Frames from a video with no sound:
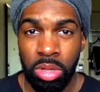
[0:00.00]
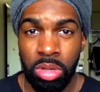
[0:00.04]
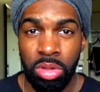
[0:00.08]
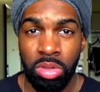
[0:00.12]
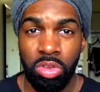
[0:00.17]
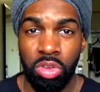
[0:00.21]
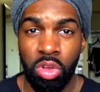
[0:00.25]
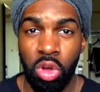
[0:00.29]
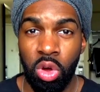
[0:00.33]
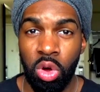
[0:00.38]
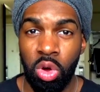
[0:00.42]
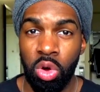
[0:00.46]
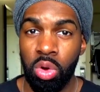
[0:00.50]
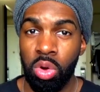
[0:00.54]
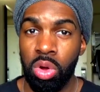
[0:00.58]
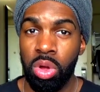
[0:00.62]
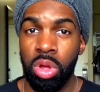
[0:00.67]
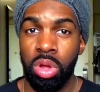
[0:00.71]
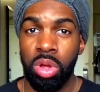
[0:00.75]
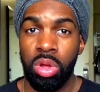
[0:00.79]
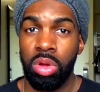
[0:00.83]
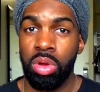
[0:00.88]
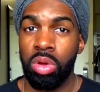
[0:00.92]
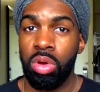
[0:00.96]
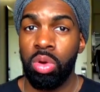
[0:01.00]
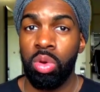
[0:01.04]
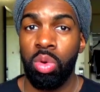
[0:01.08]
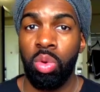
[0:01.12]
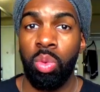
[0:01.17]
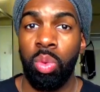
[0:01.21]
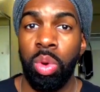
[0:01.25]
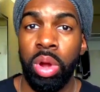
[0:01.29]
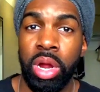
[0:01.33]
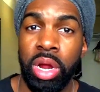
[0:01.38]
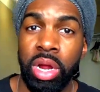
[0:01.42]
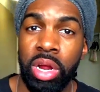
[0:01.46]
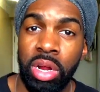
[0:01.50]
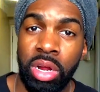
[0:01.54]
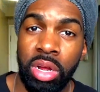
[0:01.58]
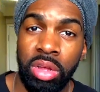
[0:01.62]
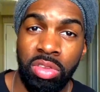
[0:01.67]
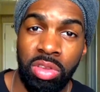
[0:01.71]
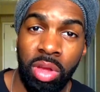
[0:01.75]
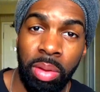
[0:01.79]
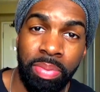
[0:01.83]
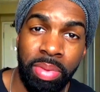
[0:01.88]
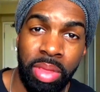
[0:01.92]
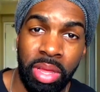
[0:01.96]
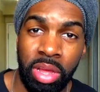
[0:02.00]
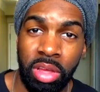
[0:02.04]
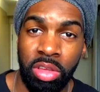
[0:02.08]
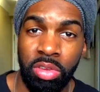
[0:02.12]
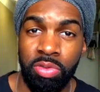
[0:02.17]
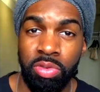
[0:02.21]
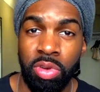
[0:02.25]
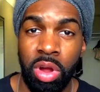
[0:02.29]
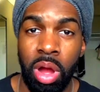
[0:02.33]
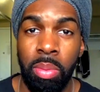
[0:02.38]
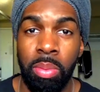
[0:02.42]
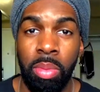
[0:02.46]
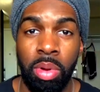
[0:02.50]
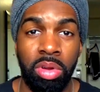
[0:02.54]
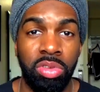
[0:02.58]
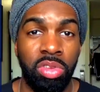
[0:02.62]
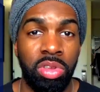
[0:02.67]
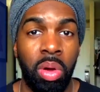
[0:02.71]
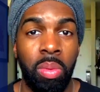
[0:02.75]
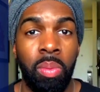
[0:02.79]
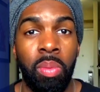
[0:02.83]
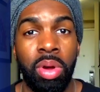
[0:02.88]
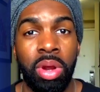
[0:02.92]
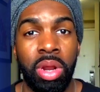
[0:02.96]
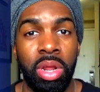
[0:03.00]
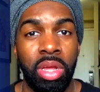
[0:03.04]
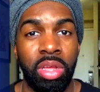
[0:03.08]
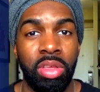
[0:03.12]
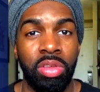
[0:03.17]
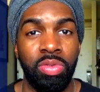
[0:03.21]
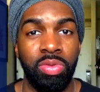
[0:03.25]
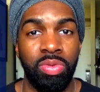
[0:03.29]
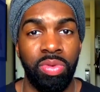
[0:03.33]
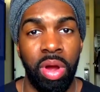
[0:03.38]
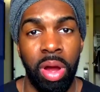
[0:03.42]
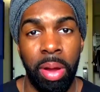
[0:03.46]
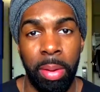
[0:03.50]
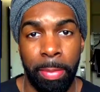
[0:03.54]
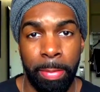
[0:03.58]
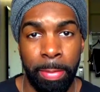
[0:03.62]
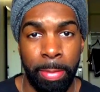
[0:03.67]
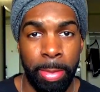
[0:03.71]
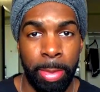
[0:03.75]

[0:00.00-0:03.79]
So where something is from or someone is from.